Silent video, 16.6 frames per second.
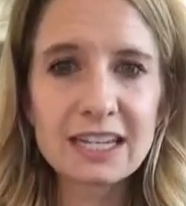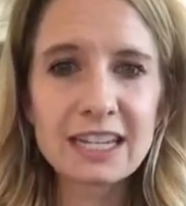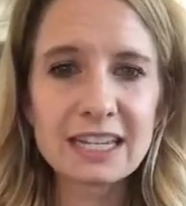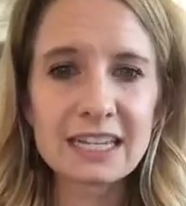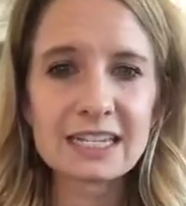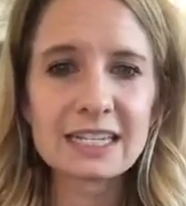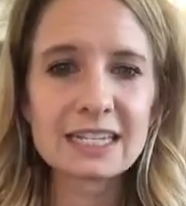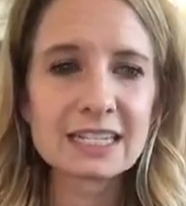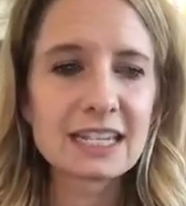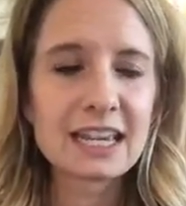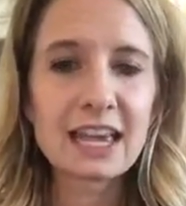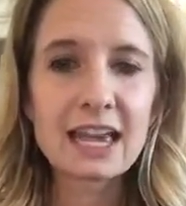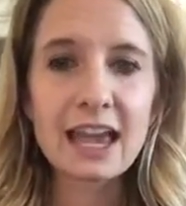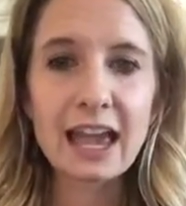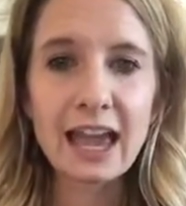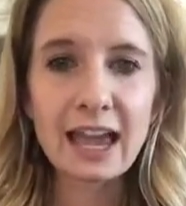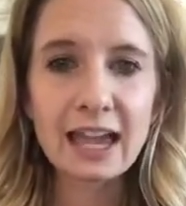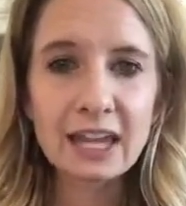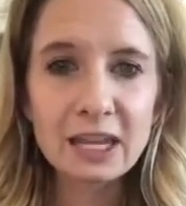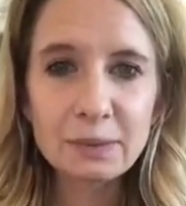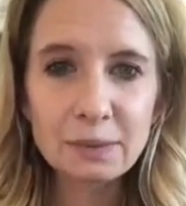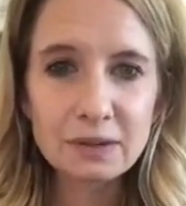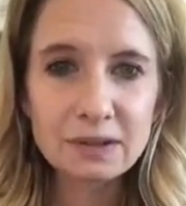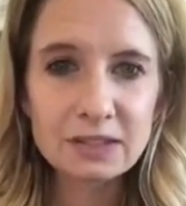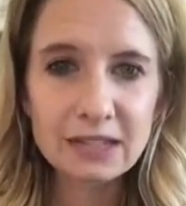is
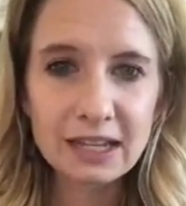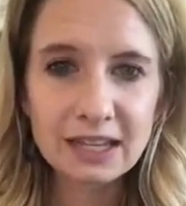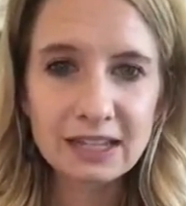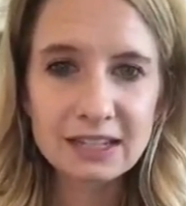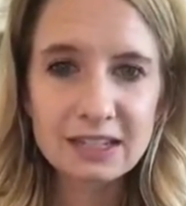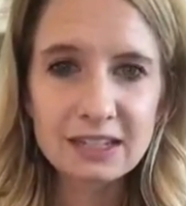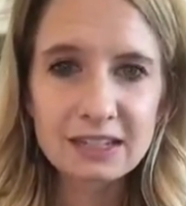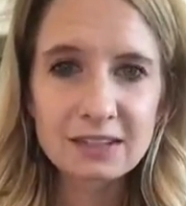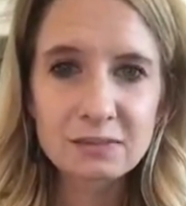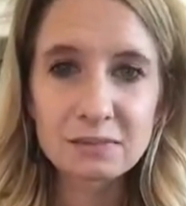80%,